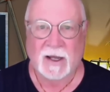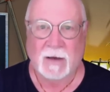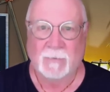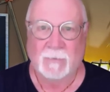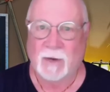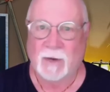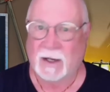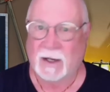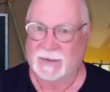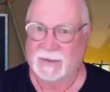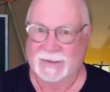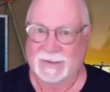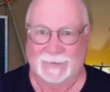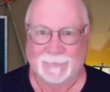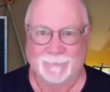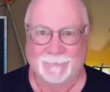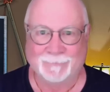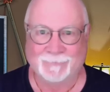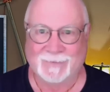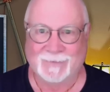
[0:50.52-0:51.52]
But
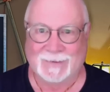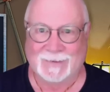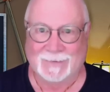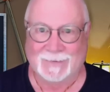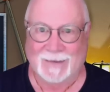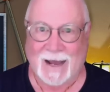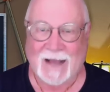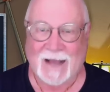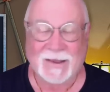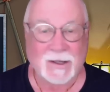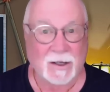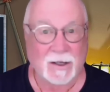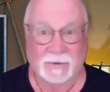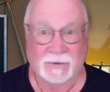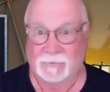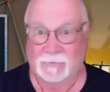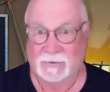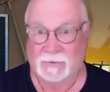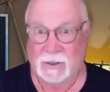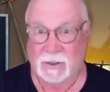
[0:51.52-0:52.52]
I
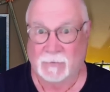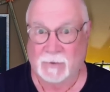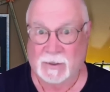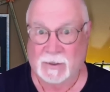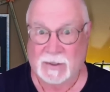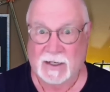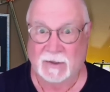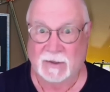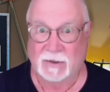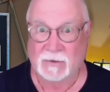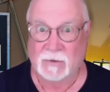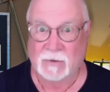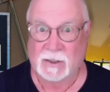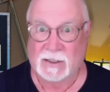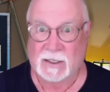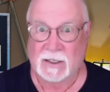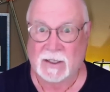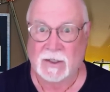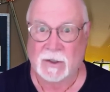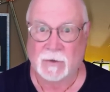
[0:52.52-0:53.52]
thought we'd
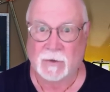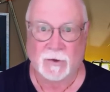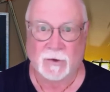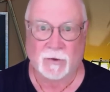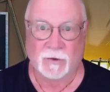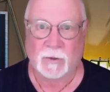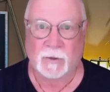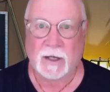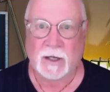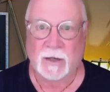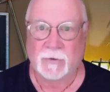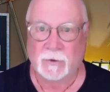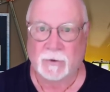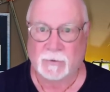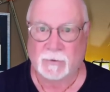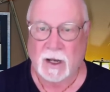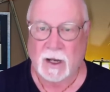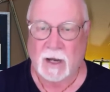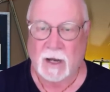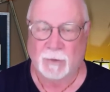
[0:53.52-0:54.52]
get near the
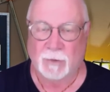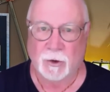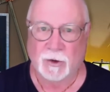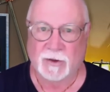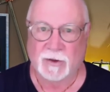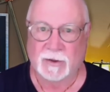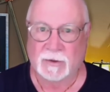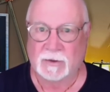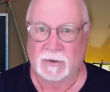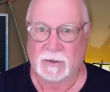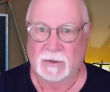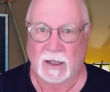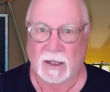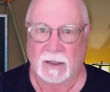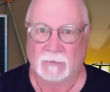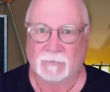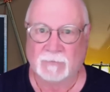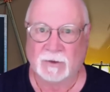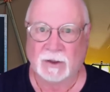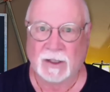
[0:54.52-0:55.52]
300 person
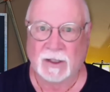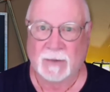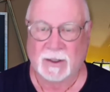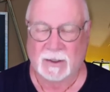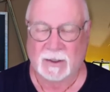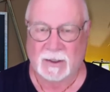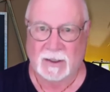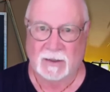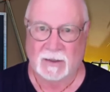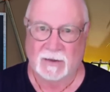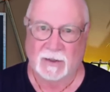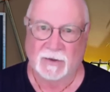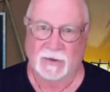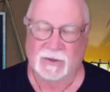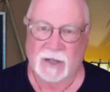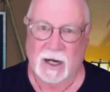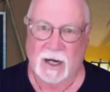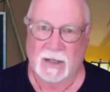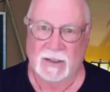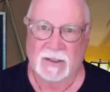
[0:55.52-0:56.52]
limit that the
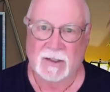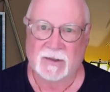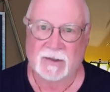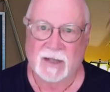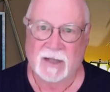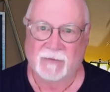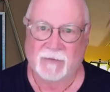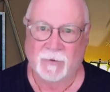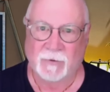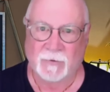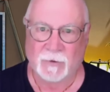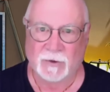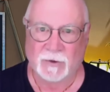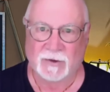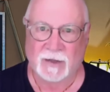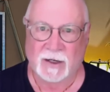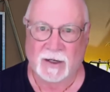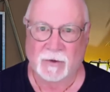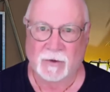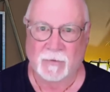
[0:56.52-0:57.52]
Chinese have on their
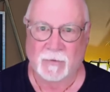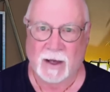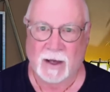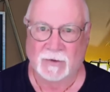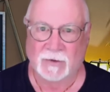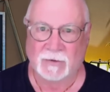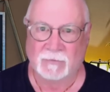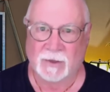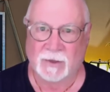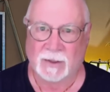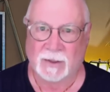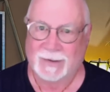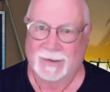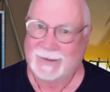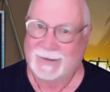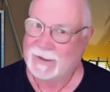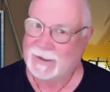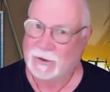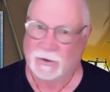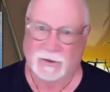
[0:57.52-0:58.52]
side of the mountain, but
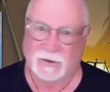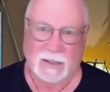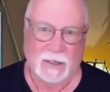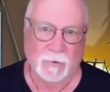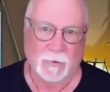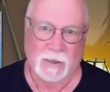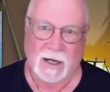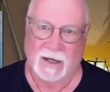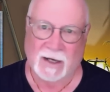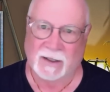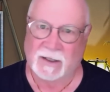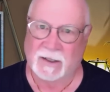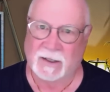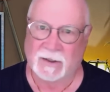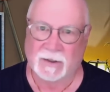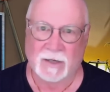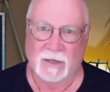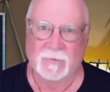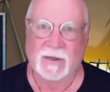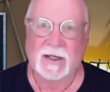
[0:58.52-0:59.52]
looks like we're not going
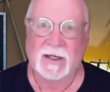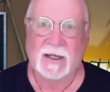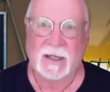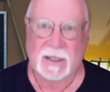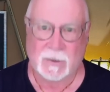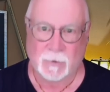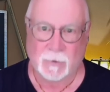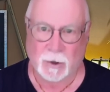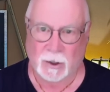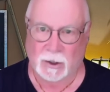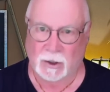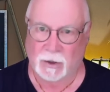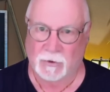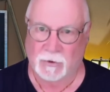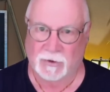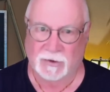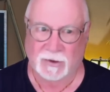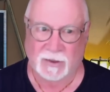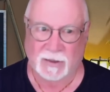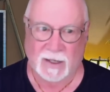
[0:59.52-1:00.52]
to come anywhere
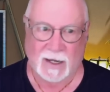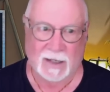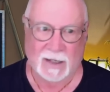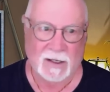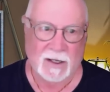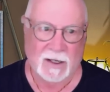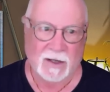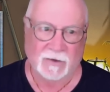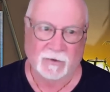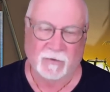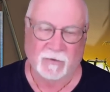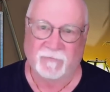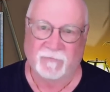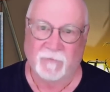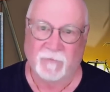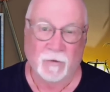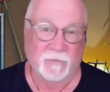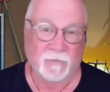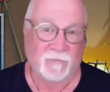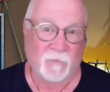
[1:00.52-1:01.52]
close to that. So
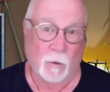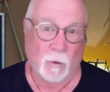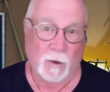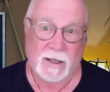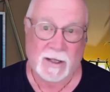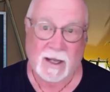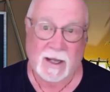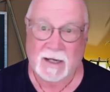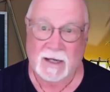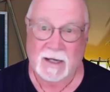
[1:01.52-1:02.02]
48,